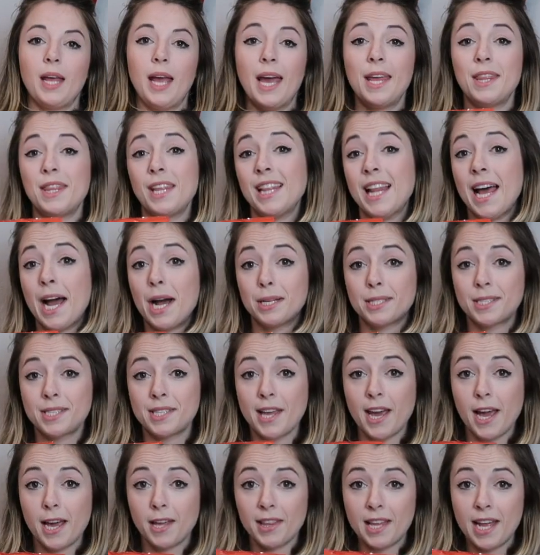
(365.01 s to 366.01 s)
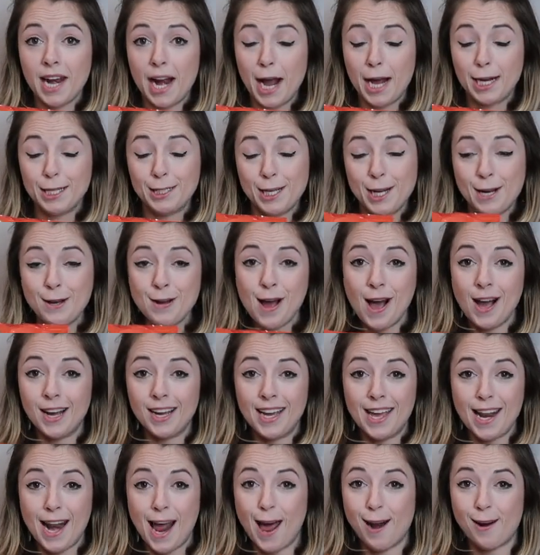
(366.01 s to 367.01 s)
And the last thing that I did not
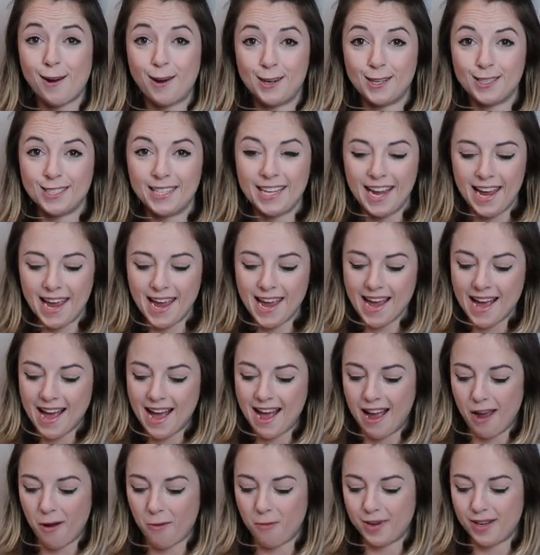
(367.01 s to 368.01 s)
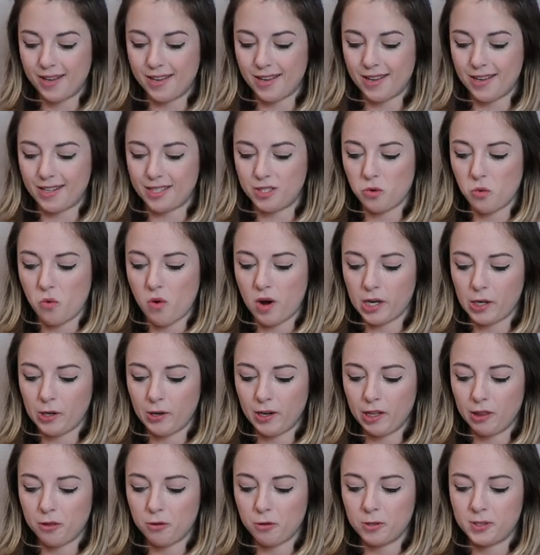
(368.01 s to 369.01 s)
get at Aldi, I was
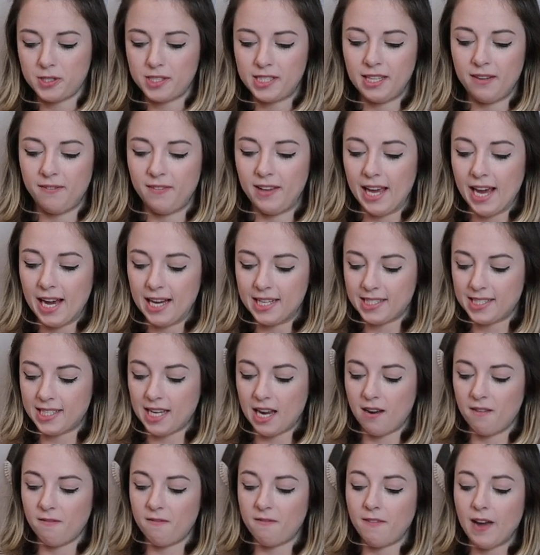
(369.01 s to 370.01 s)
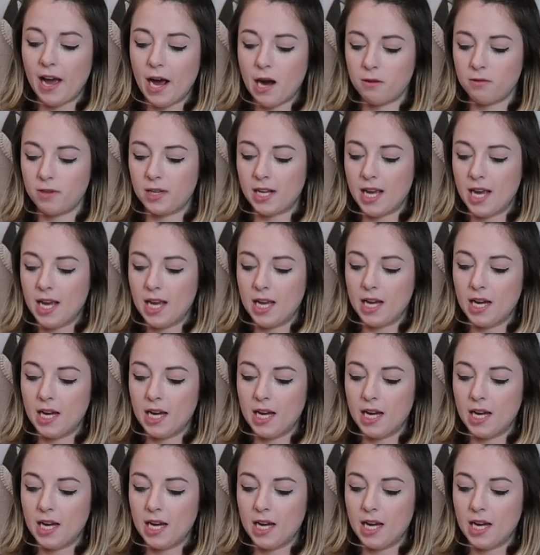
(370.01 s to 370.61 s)
wandering through CVS and found